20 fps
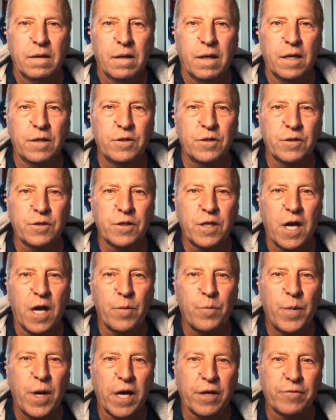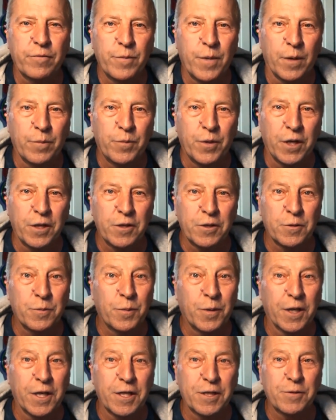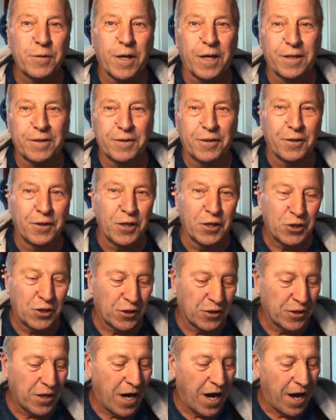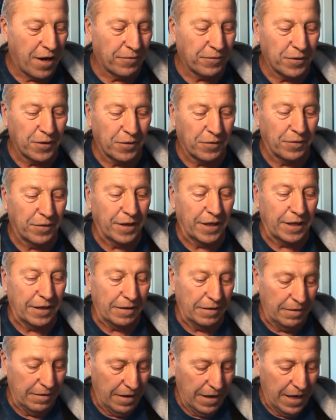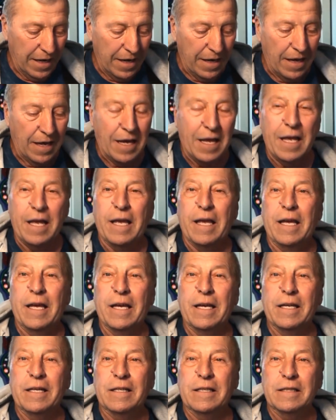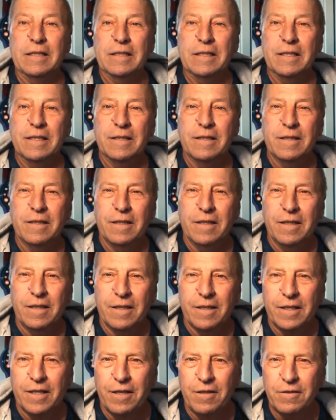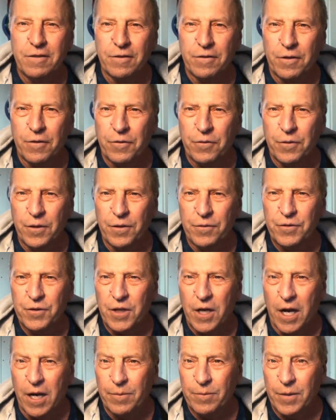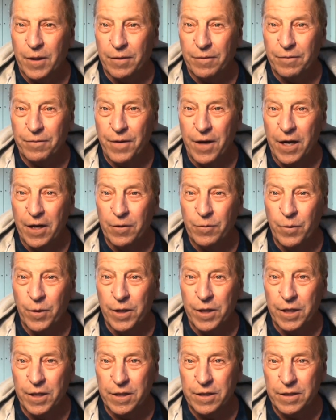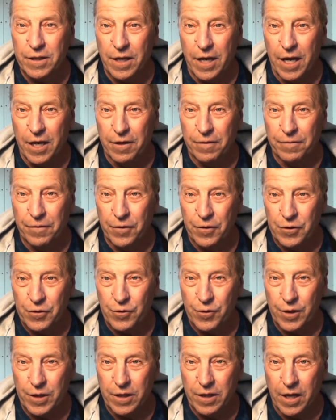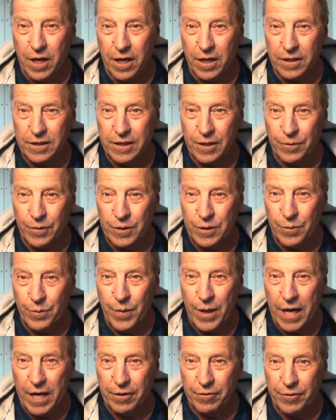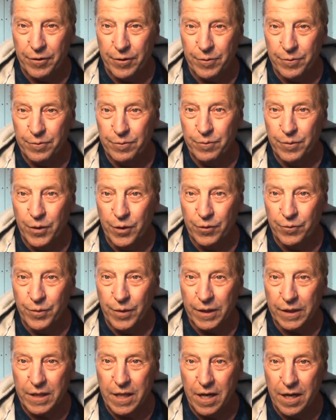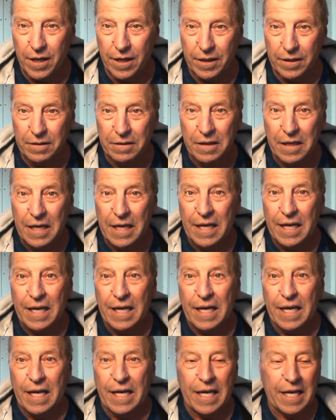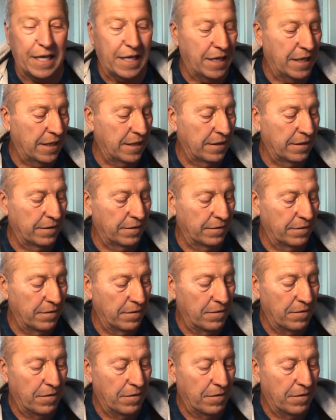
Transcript: I just got back from my brother's place. We had delicious coffee over there. And he's at the thrift shop and found one of these anniversary clocks that was a battery movement kind. And